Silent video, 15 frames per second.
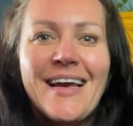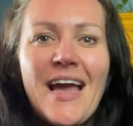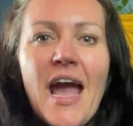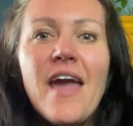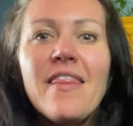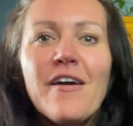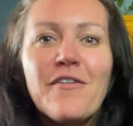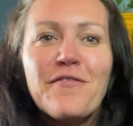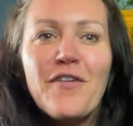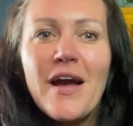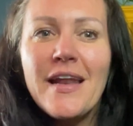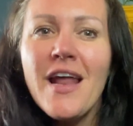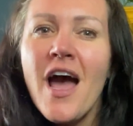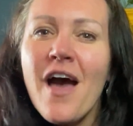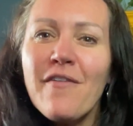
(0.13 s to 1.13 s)
Hey there,
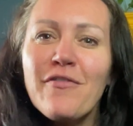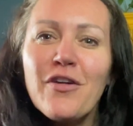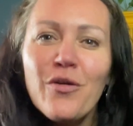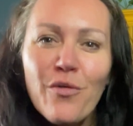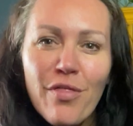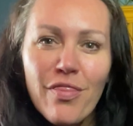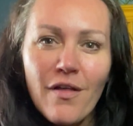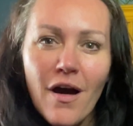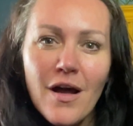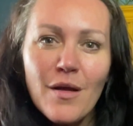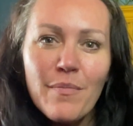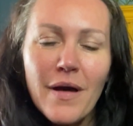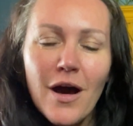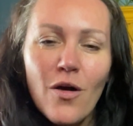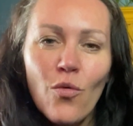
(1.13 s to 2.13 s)
friend. Have you thought
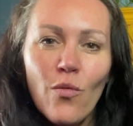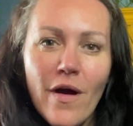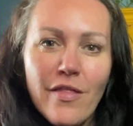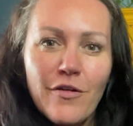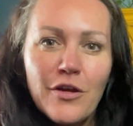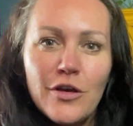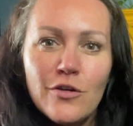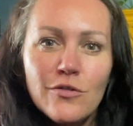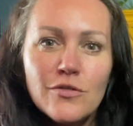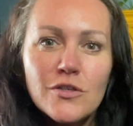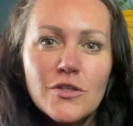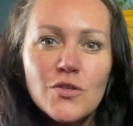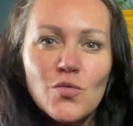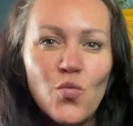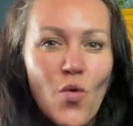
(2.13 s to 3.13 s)
about whether you
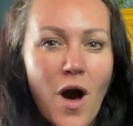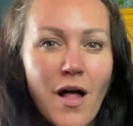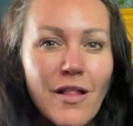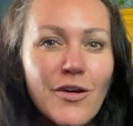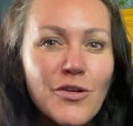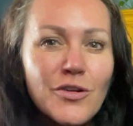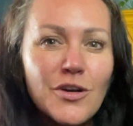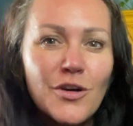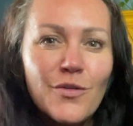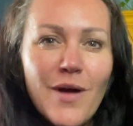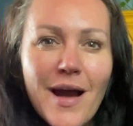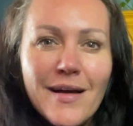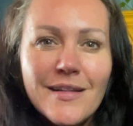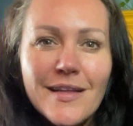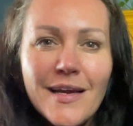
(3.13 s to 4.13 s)
swallow
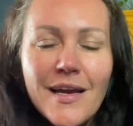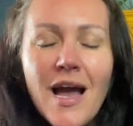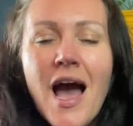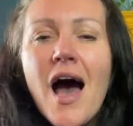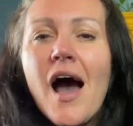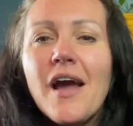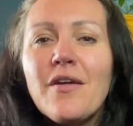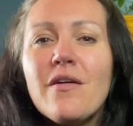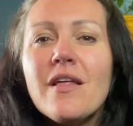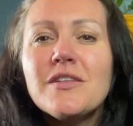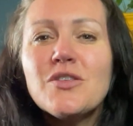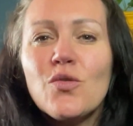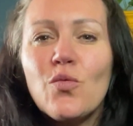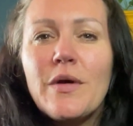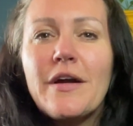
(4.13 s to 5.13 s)
correctly? I know that's
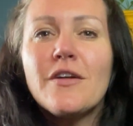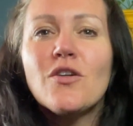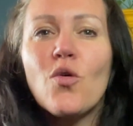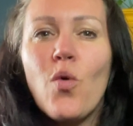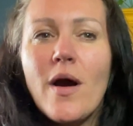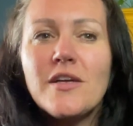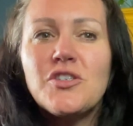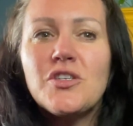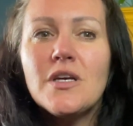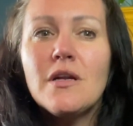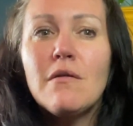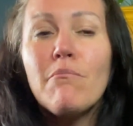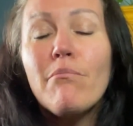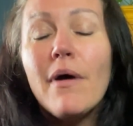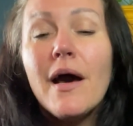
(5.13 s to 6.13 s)
a weird
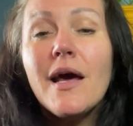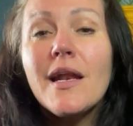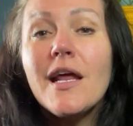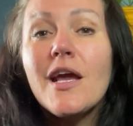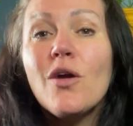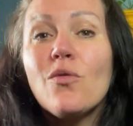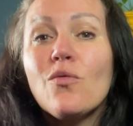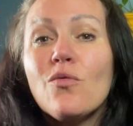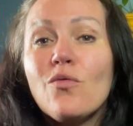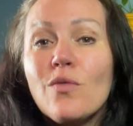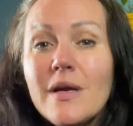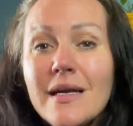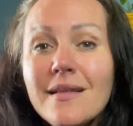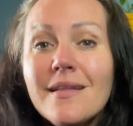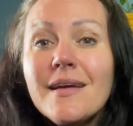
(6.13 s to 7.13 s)
question, but it
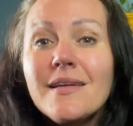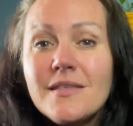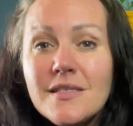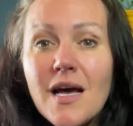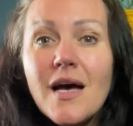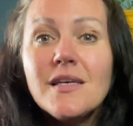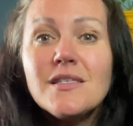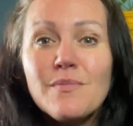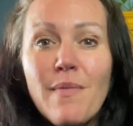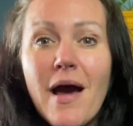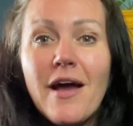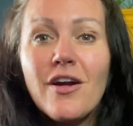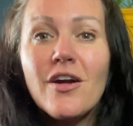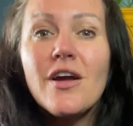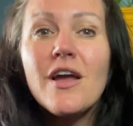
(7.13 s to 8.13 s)
really does
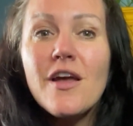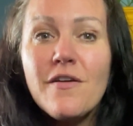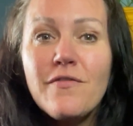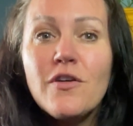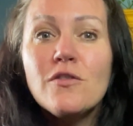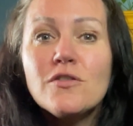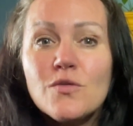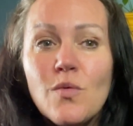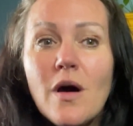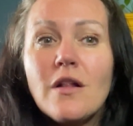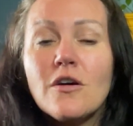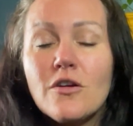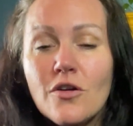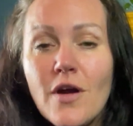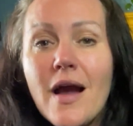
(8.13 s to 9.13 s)
matter if you
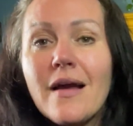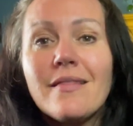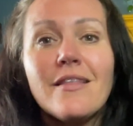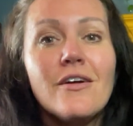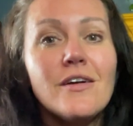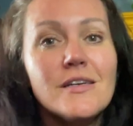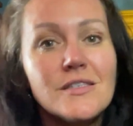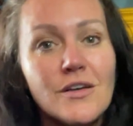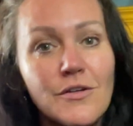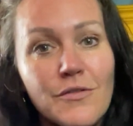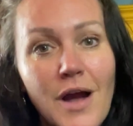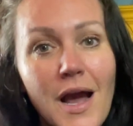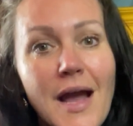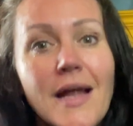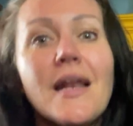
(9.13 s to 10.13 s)
swallow correct. There is a
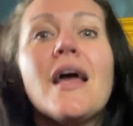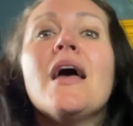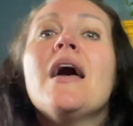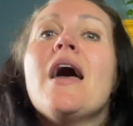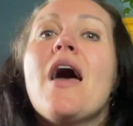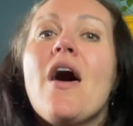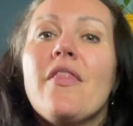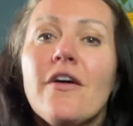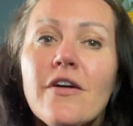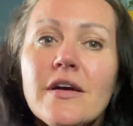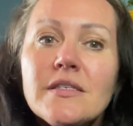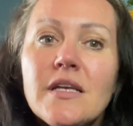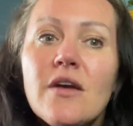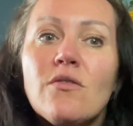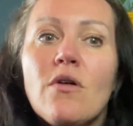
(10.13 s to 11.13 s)
right and there is
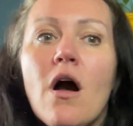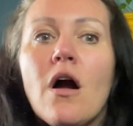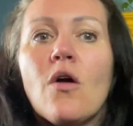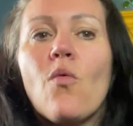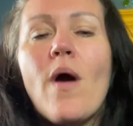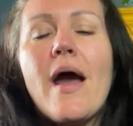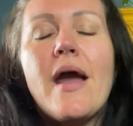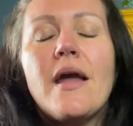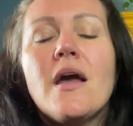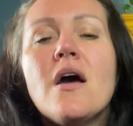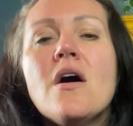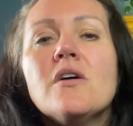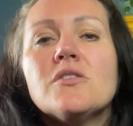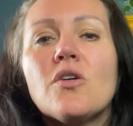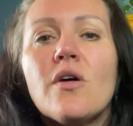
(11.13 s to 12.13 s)
a wrong way.
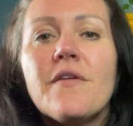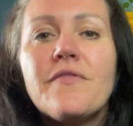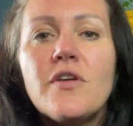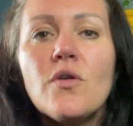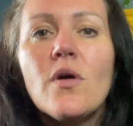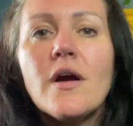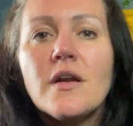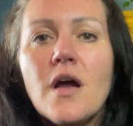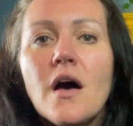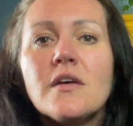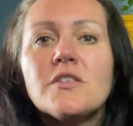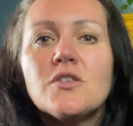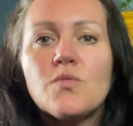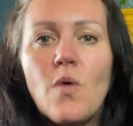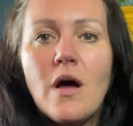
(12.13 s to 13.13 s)
So if you are not
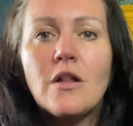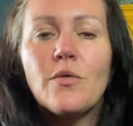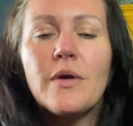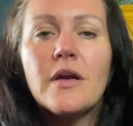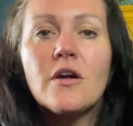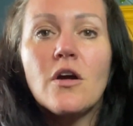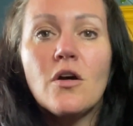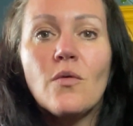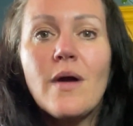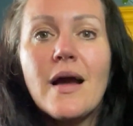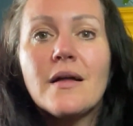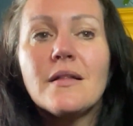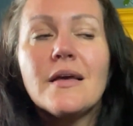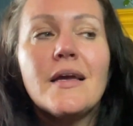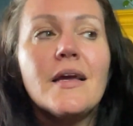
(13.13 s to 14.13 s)
swallowing
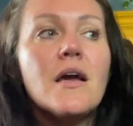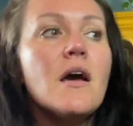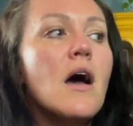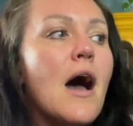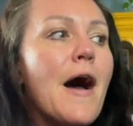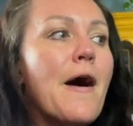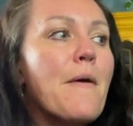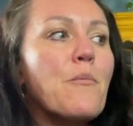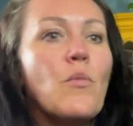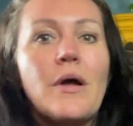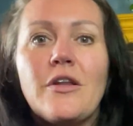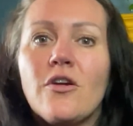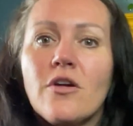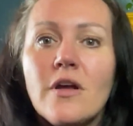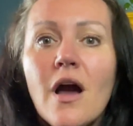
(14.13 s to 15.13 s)
correctly um, when
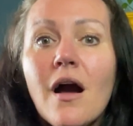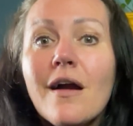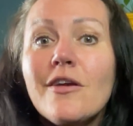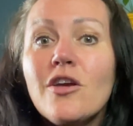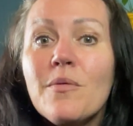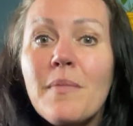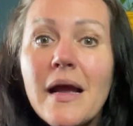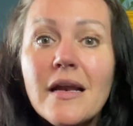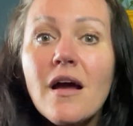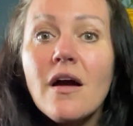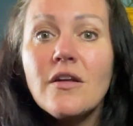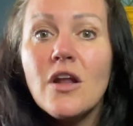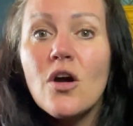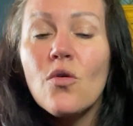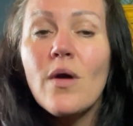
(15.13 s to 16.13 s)
you're young, you may not
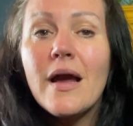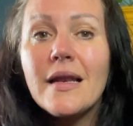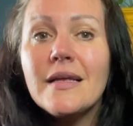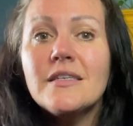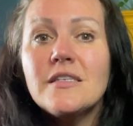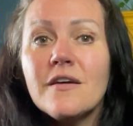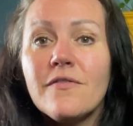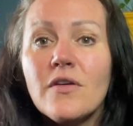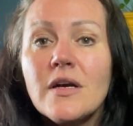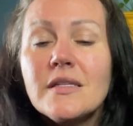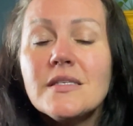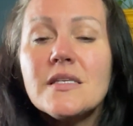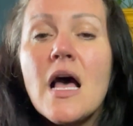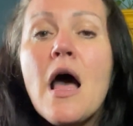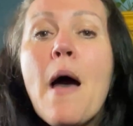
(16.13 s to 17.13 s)
know any
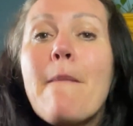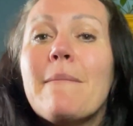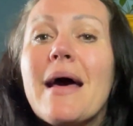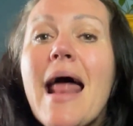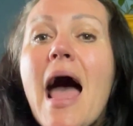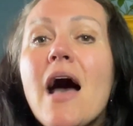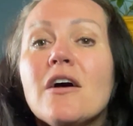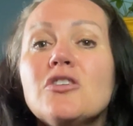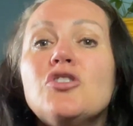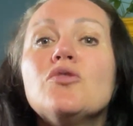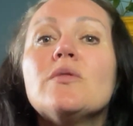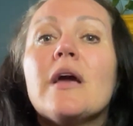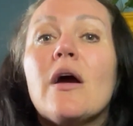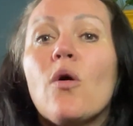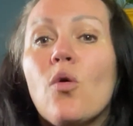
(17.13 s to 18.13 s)
difference, but as you
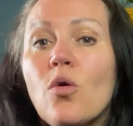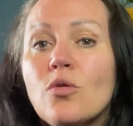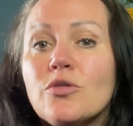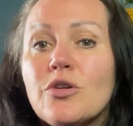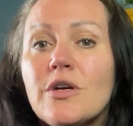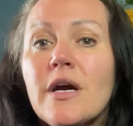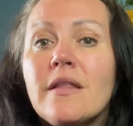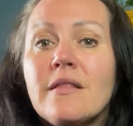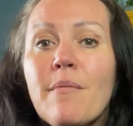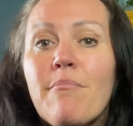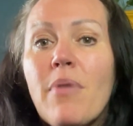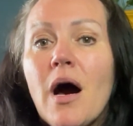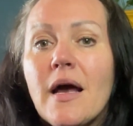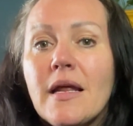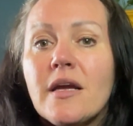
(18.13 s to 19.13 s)
get older and the
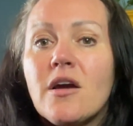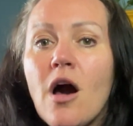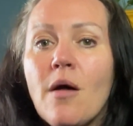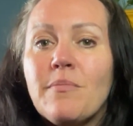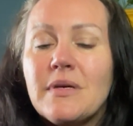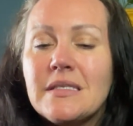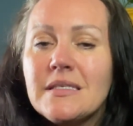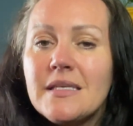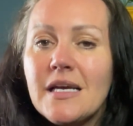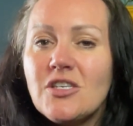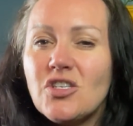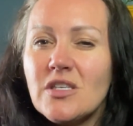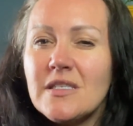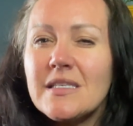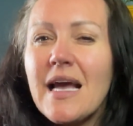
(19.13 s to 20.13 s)
body
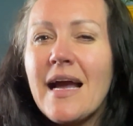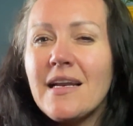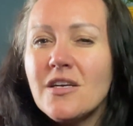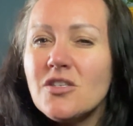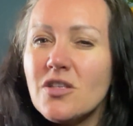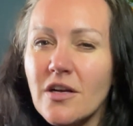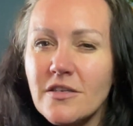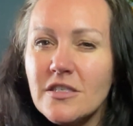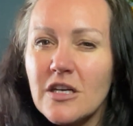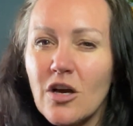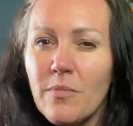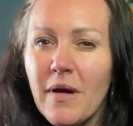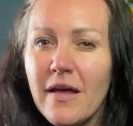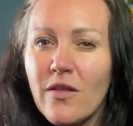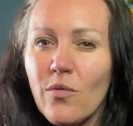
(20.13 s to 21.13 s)
compensations kind of start to go
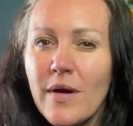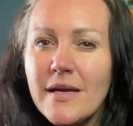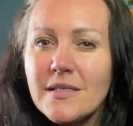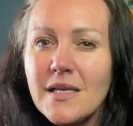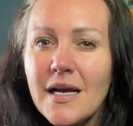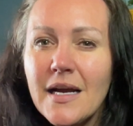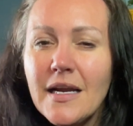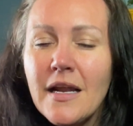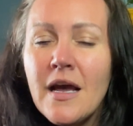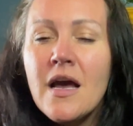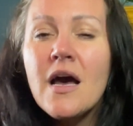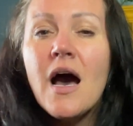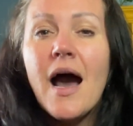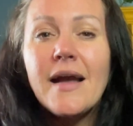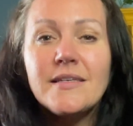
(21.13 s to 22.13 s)
by the wayside,
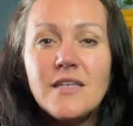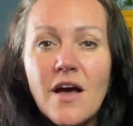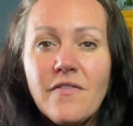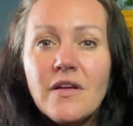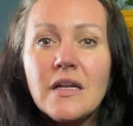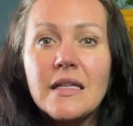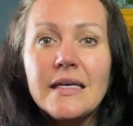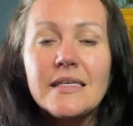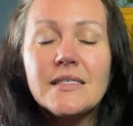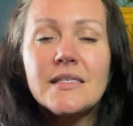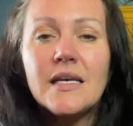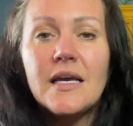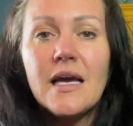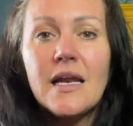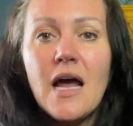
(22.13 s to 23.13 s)
I definitely
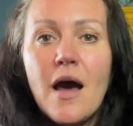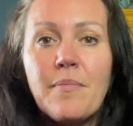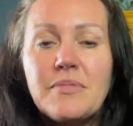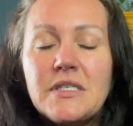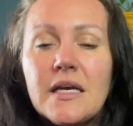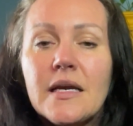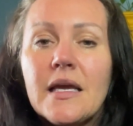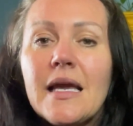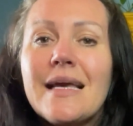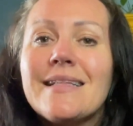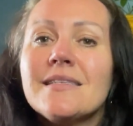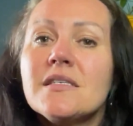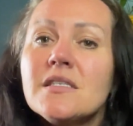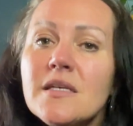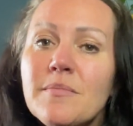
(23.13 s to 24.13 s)
see an uptick in
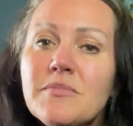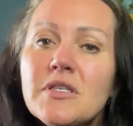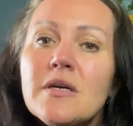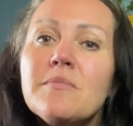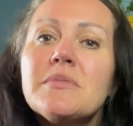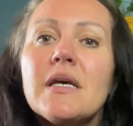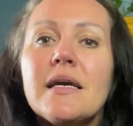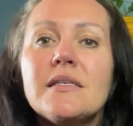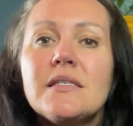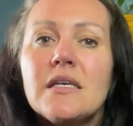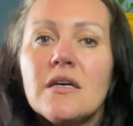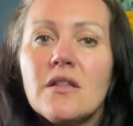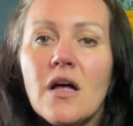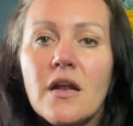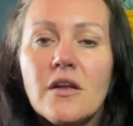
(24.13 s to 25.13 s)
symptoms. I see
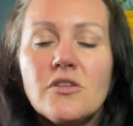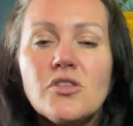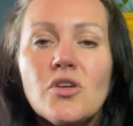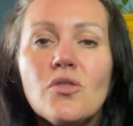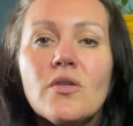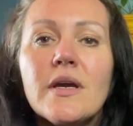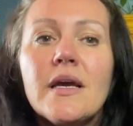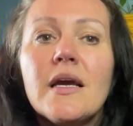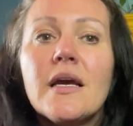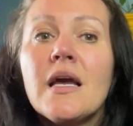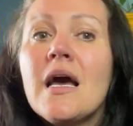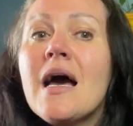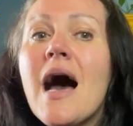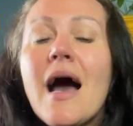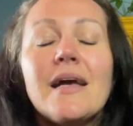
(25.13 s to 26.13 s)
a lot of choking.
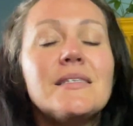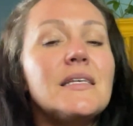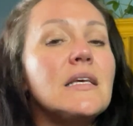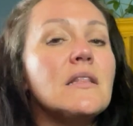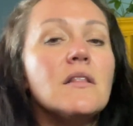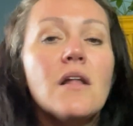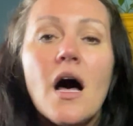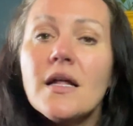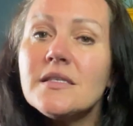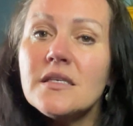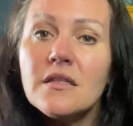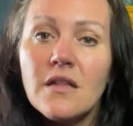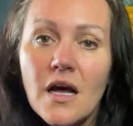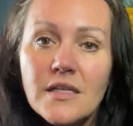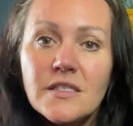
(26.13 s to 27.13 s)
I see lots and
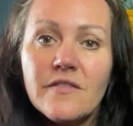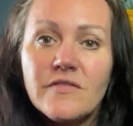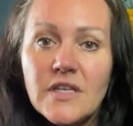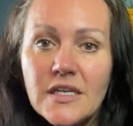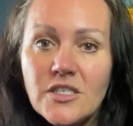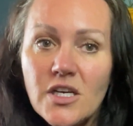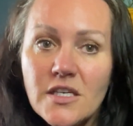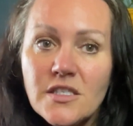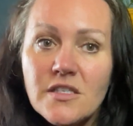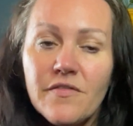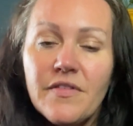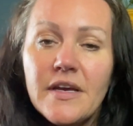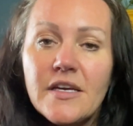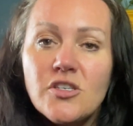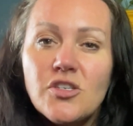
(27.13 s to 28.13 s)
lots of digestive
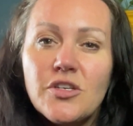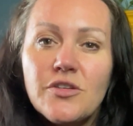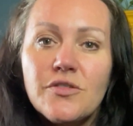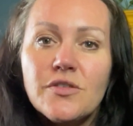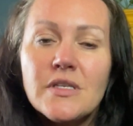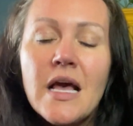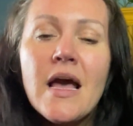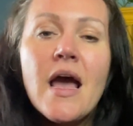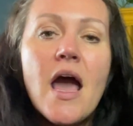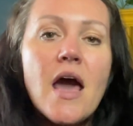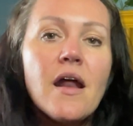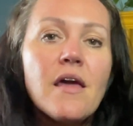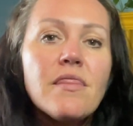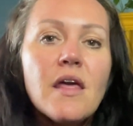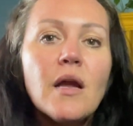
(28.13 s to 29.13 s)
issues. And
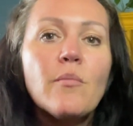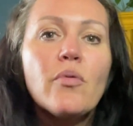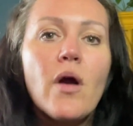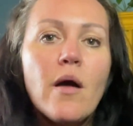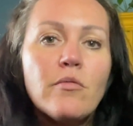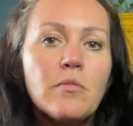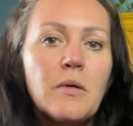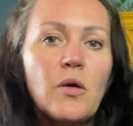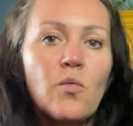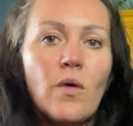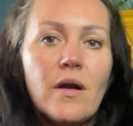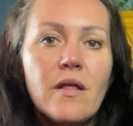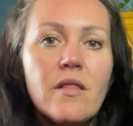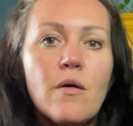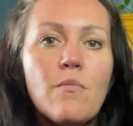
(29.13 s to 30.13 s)
I think probably one
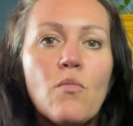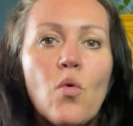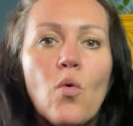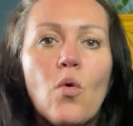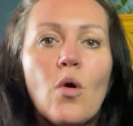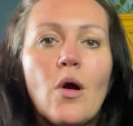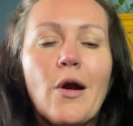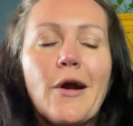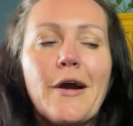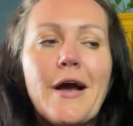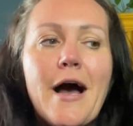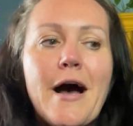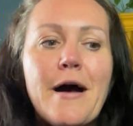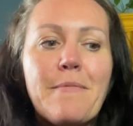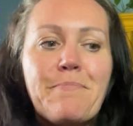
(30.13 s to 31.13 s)
of the more
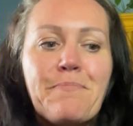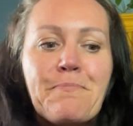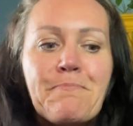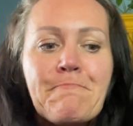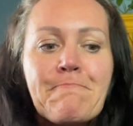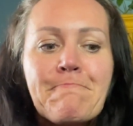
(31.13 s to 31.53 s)
um,